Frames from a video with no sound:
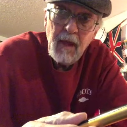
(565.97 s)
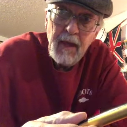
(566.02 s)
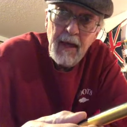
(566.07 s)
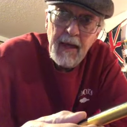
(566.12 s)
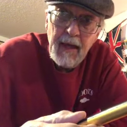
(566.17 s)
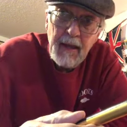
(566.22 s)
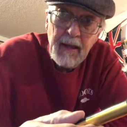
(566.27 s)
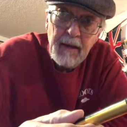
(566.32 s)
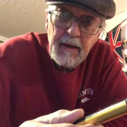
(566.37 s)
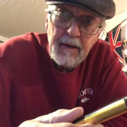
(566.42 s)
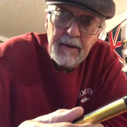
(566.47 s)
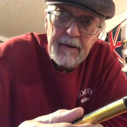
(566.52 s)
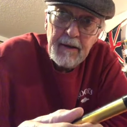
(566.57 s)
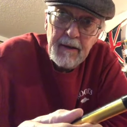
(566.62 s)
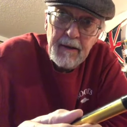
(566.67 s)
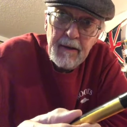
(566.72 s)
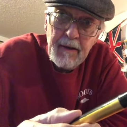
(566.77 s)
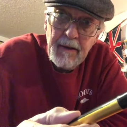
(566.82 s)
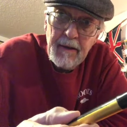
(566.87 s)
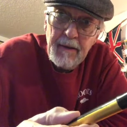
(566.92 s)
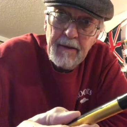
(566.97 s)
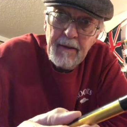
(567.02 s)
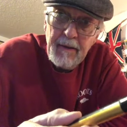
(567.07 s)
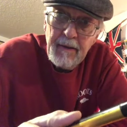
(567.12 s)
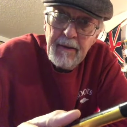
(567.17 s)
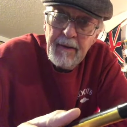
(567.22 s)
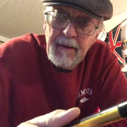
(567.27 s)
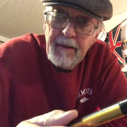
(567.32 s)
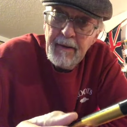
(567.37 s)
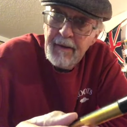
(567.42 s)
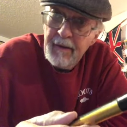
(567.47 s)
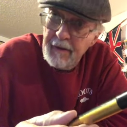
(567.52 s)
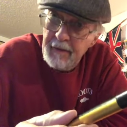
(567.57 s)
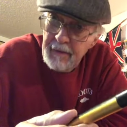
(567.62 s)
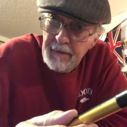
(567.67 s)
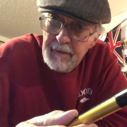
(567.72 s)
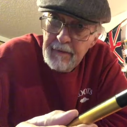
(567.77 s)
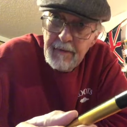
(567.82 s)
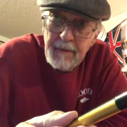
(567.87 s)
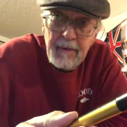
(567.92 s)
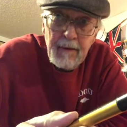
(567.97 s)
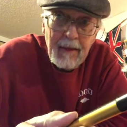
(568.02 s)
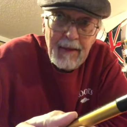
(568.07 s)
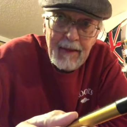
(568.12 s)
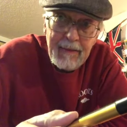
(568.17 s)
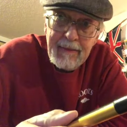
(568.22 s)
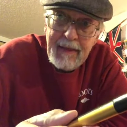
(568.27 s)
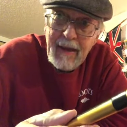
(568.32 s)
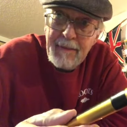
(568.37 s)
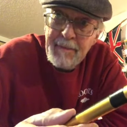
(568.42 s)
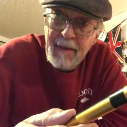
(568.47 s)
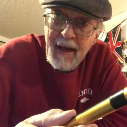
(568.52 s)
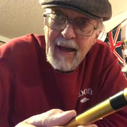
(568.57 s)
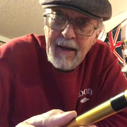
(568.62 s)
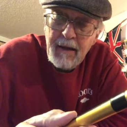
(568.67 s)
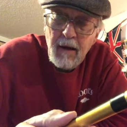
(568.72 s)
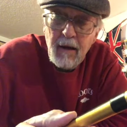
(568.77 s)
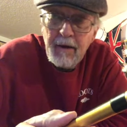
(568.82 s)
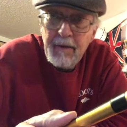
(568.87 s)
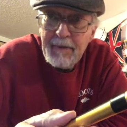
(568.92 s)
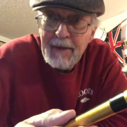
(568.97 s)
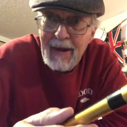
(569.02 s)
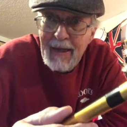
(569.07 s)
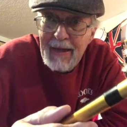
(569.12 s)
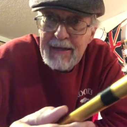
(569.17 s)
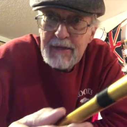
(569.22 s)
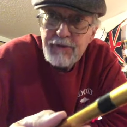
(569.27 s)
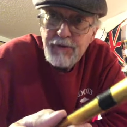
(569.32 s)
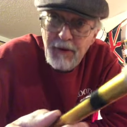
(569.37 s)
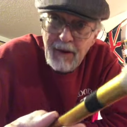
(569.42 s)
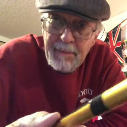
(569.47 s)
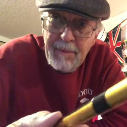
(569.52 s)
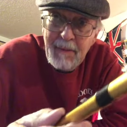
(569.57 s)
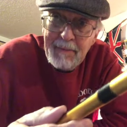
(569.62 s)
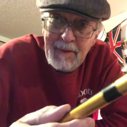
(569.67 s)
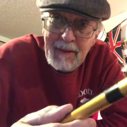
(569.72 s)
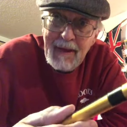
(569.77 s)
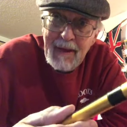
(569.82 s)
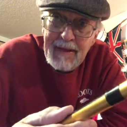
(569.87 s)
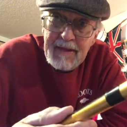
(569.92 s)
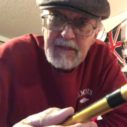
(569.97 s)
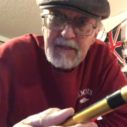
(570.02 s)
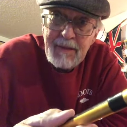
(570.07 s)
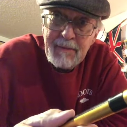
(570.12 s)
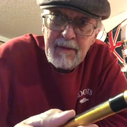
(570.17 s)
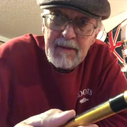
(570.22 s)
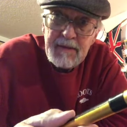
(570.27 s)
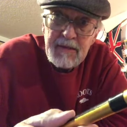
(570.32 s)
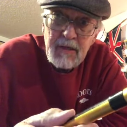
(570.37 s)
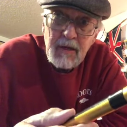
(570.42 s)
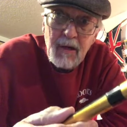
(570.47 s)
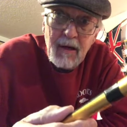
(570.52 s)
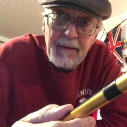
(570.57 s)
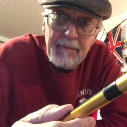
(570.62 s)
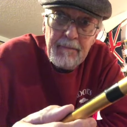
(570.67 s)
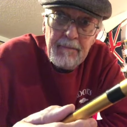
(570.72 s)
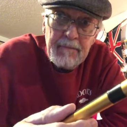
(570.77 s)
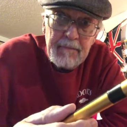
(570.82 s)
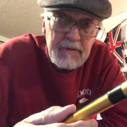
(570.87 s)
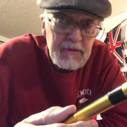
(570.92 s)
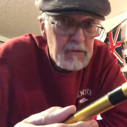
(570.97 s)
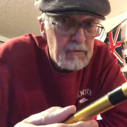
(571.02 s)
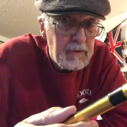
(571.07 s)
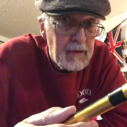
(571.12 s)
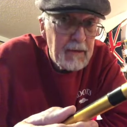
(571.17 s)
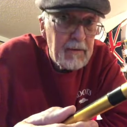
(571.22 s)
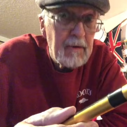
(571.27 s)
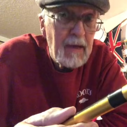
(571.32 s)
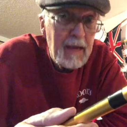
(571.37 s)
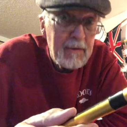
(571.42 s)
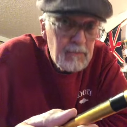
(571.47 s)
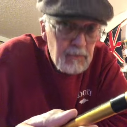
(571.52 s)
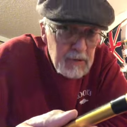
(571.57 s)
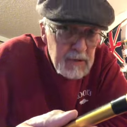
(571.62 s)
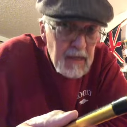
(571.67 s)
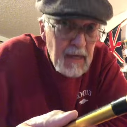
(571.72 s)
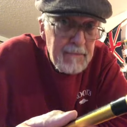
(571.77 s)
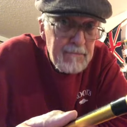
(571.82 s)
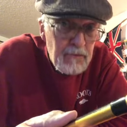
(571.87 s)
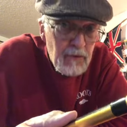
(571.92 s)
and get that back. On the last trip, I mean, the last time I saw him, certainly it was a